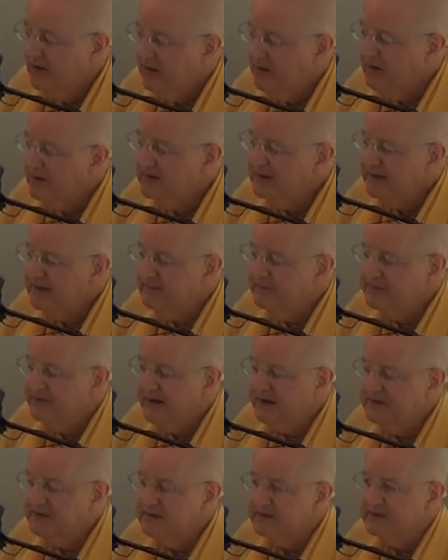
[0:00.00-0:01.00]
or the
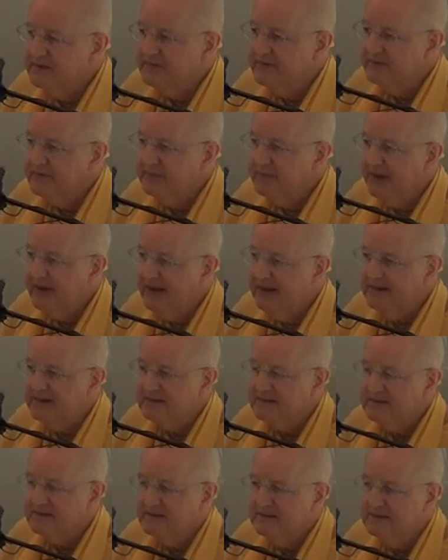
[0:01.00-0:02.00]
impressions from the
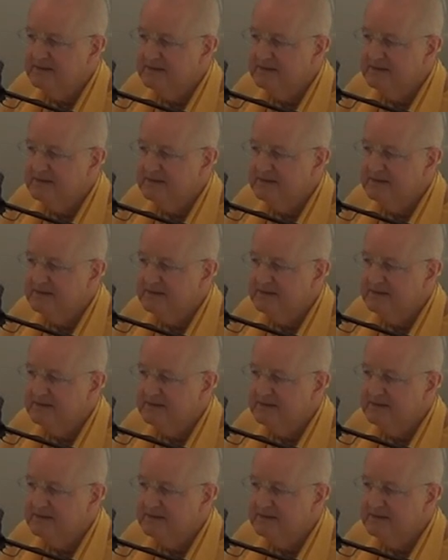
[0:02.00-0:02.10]
past.